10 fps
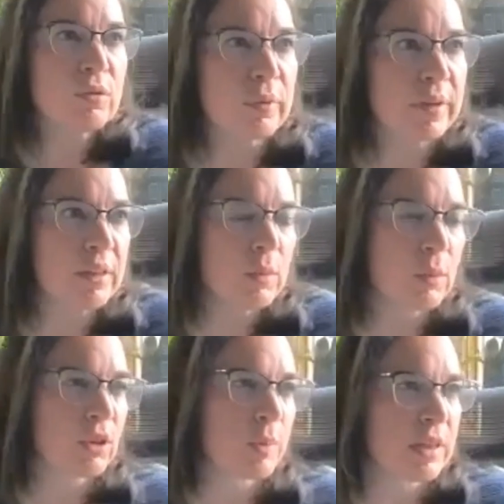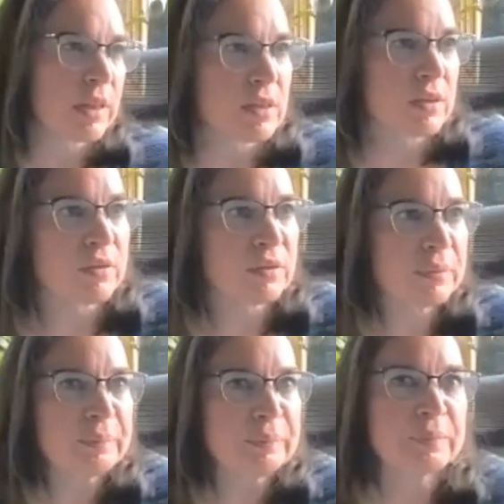a great perspective.
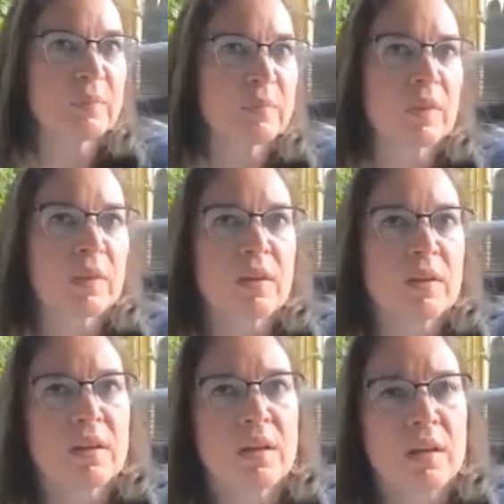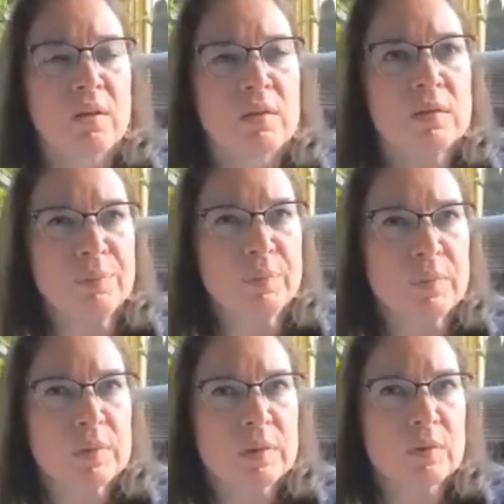And
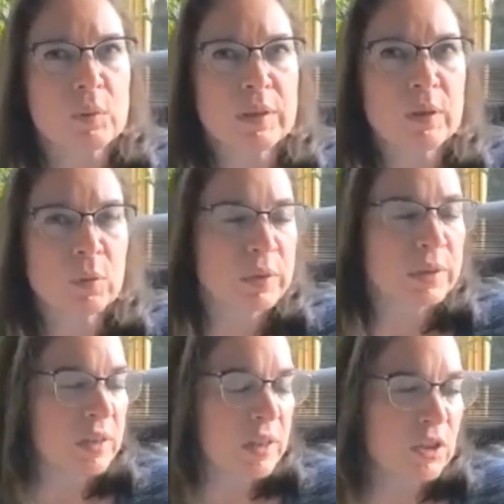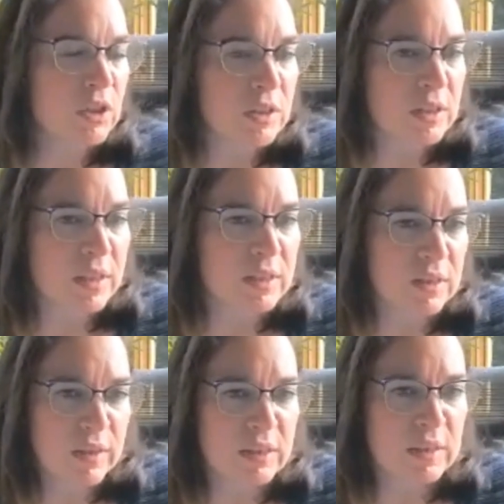when an organization
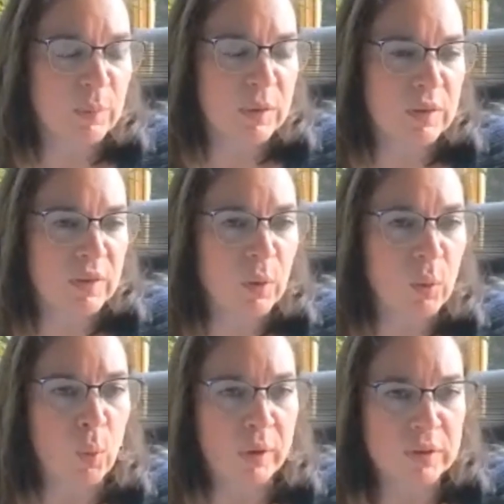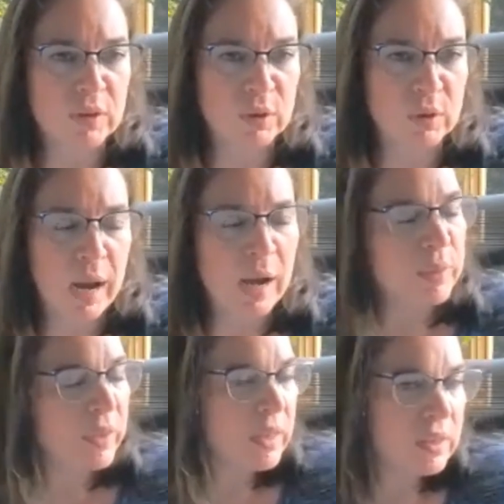decides that's something that they want to do, how
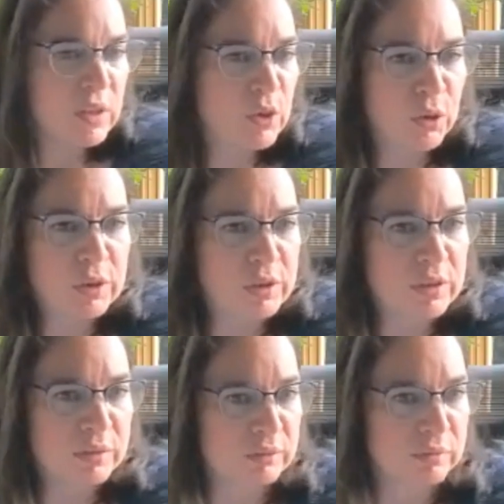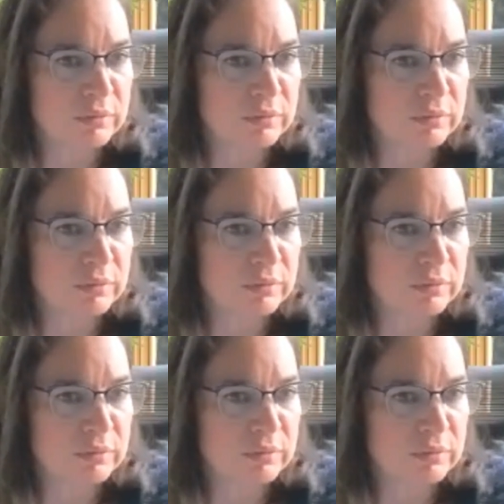would they get started?